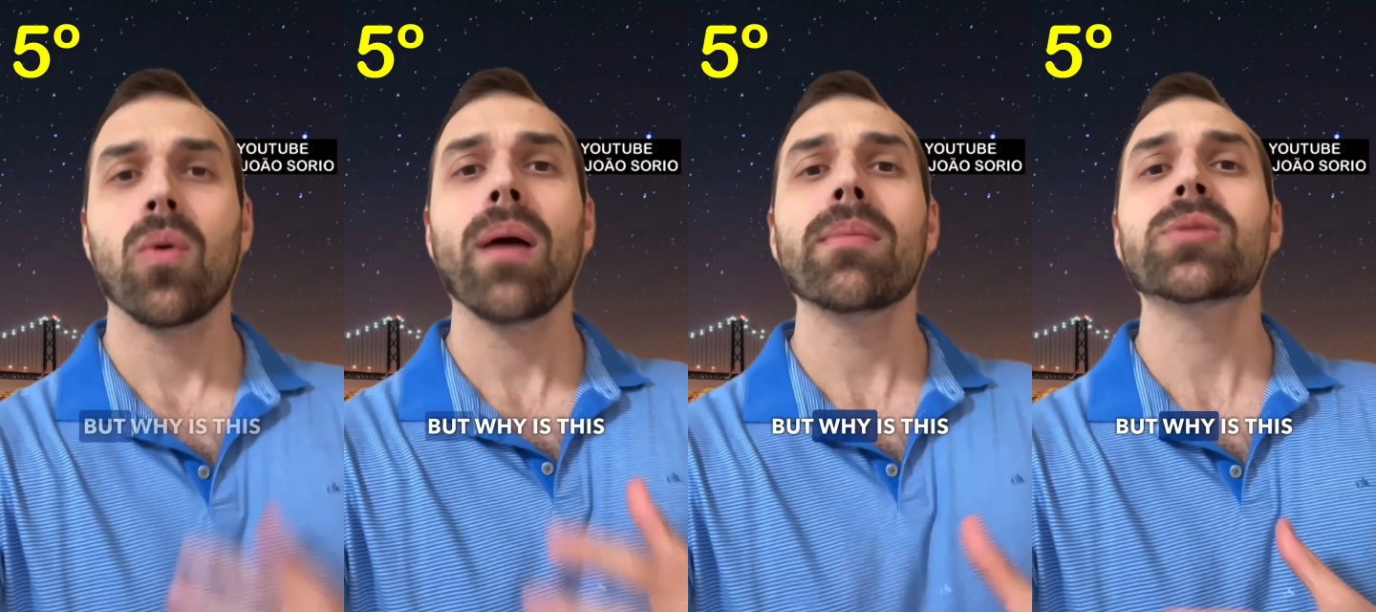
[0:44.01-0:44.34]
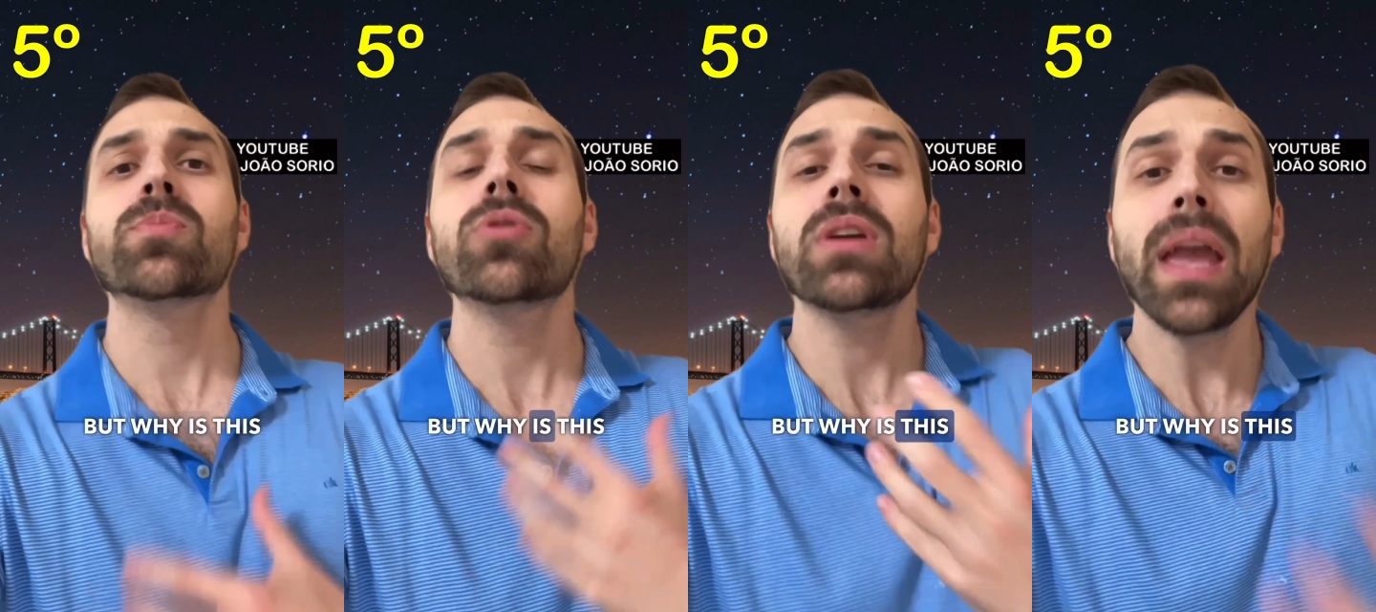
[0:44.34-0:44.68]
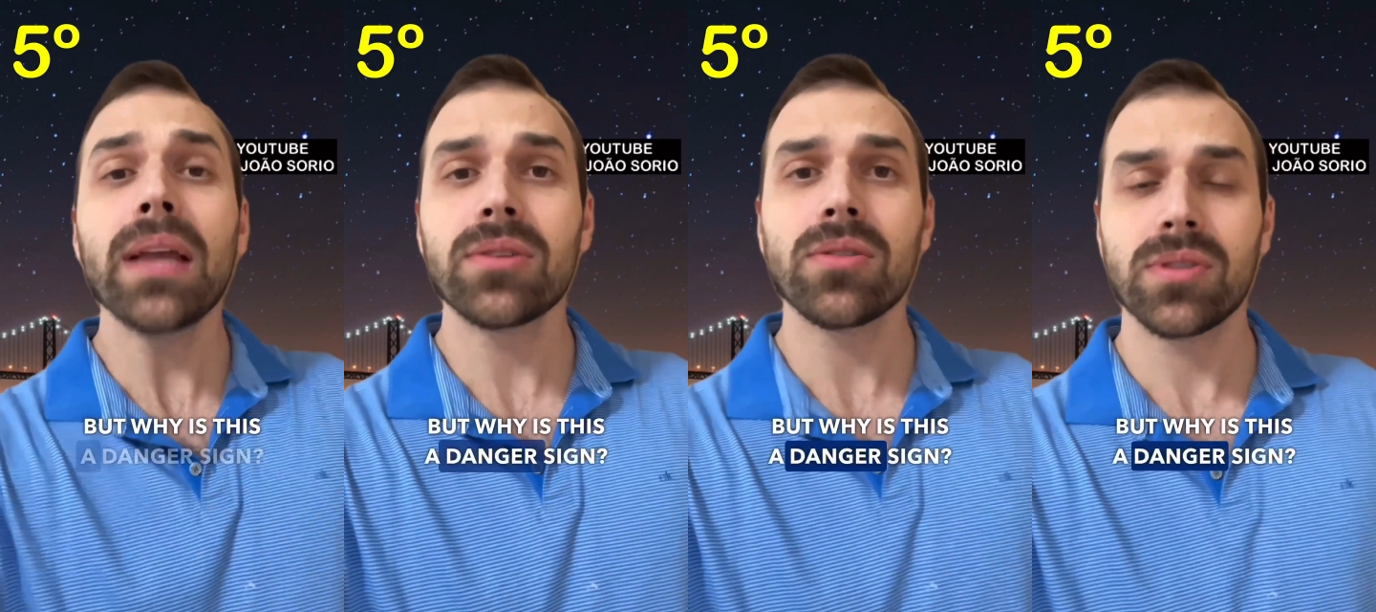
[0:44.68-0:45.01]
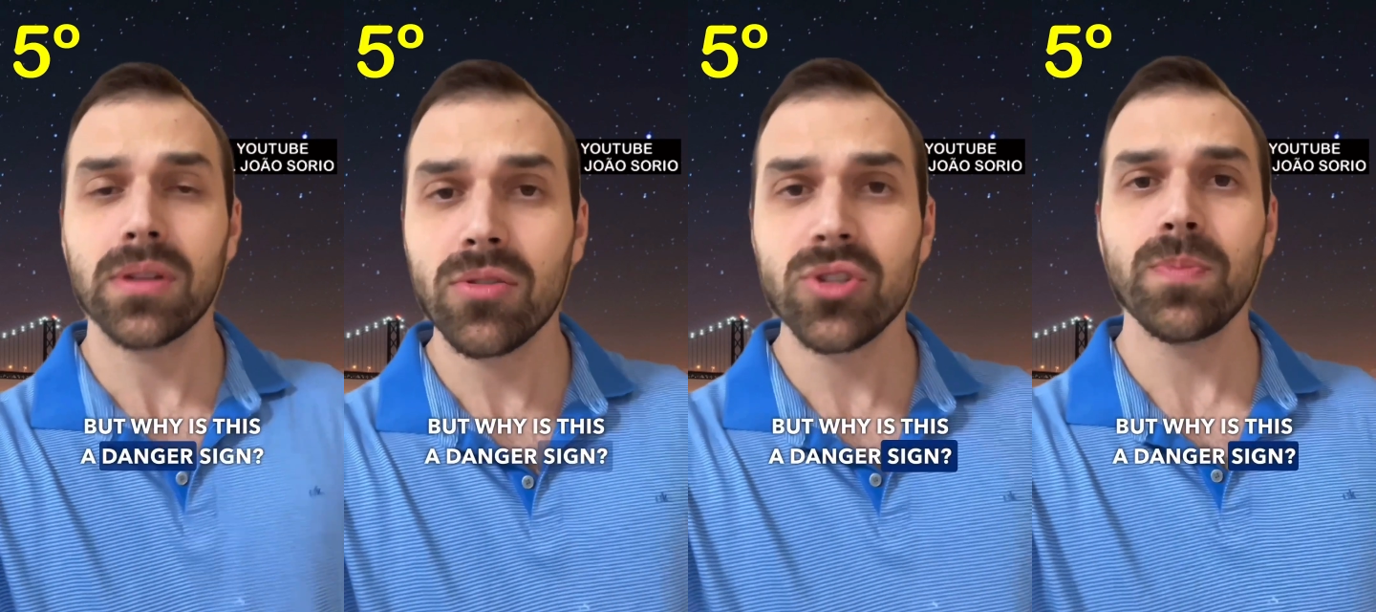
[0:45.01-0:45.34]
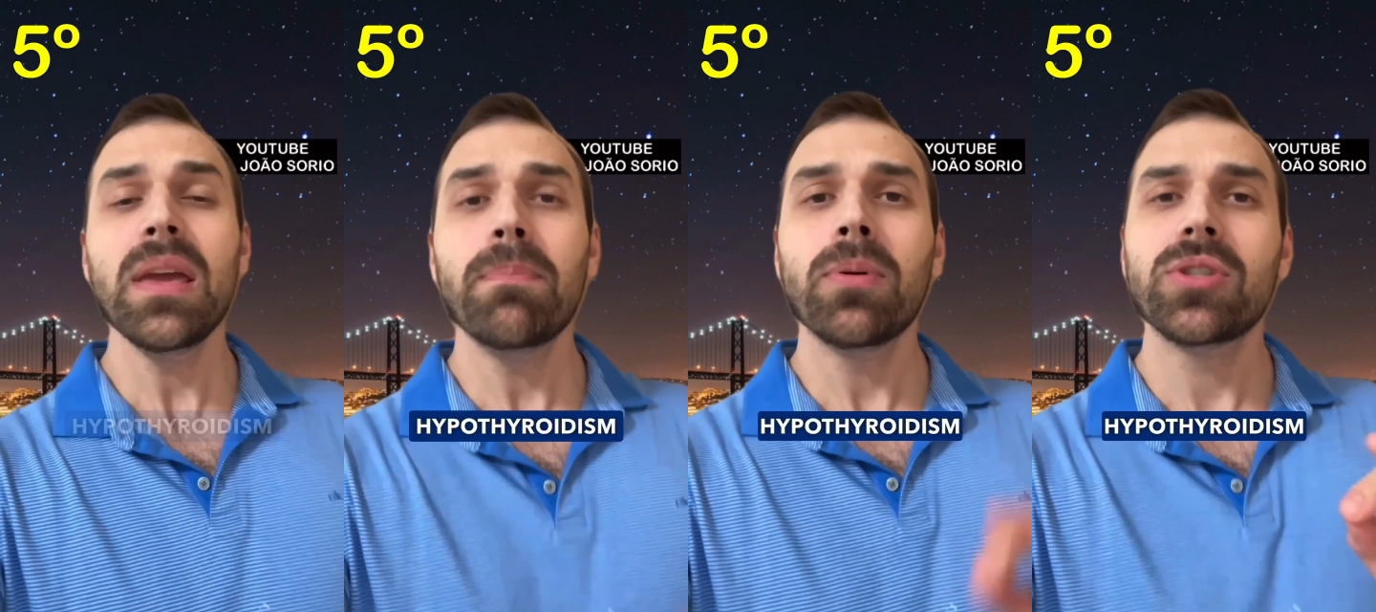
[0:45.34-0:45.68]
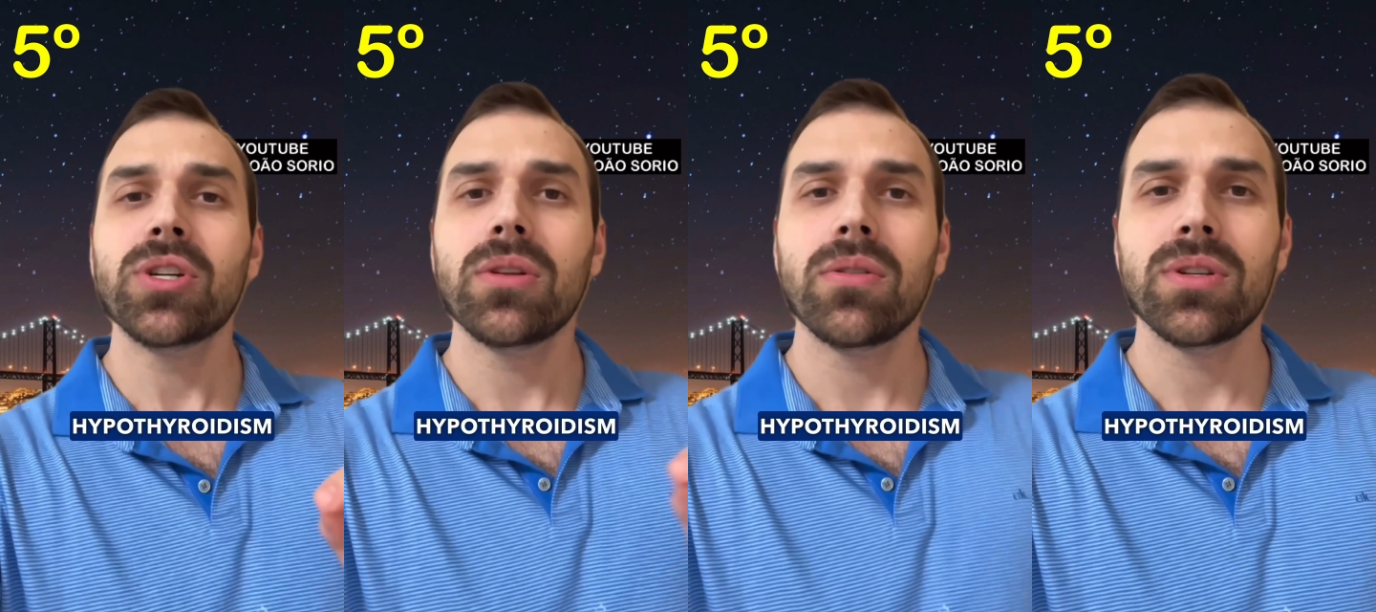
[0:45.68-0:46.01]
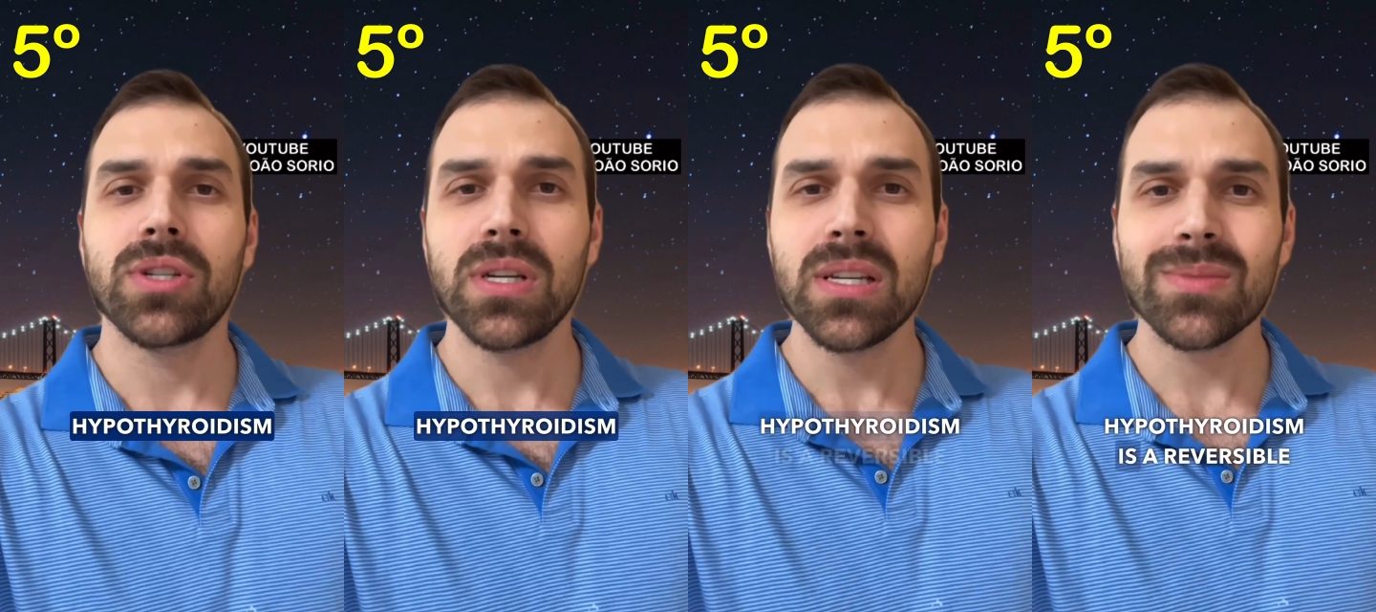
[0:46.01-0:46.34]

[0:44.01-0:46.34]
But why is this a danger sign? Hypothyroidism